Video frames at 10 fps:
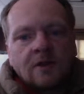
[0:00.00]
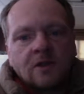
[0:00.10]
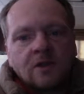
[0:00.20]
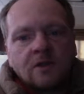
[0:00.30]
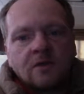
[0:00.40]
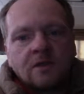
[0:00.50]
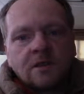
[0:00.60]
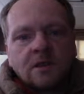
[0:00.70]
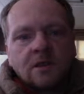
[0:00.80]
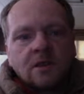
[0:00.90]
to do is
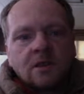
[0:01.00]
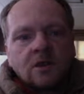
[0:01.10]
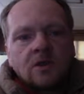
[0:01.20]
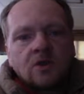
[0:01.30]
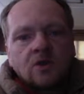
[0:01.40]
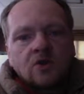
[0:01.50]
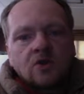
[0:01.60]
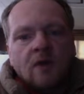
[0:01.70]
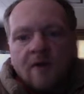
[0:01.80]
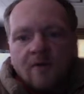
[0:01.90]

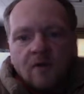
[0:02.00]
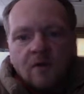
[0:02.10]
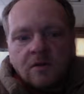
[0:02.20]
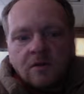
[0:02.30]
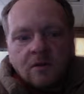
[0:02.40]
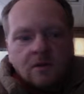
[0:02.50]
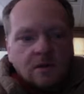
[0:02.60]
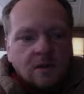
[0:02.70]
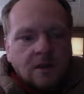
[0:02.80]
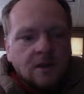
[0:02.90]
travel.
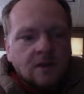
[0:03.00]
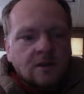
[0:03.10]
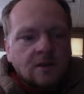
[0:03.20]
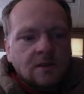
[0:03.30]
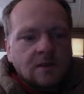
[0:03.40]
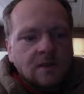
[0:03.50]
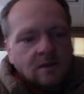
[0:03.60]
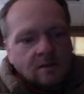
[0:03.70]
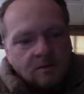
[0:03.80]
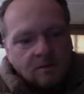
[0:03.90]
And uh,
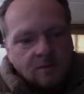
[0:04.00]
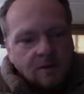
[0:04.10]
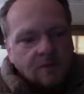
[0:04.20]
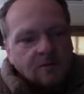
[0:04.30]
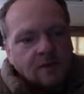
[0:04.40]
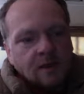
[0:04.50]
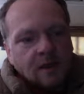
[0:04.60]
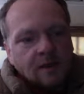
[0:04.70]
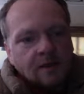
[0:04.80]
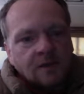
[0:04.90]
what else do I
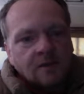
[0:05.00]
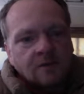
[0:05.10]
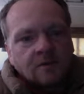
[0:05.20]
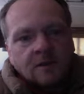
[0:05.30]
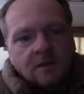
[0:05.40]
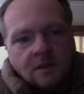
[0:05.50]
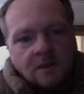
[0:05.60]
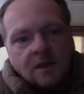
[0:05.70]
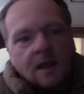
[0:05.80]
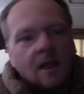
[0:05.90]
like to do?
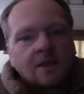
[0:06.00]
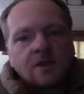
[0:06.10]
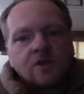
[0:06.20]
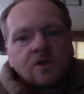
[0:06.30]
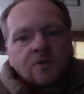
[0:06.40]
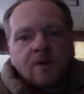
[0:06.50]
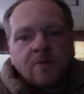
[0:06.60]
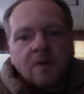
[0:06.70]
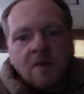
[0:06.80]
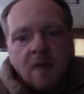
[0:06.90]
I like to just be
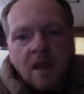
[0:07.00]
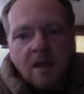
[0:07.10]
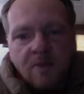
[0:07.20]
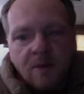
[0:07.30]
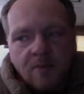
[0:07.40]
me, make people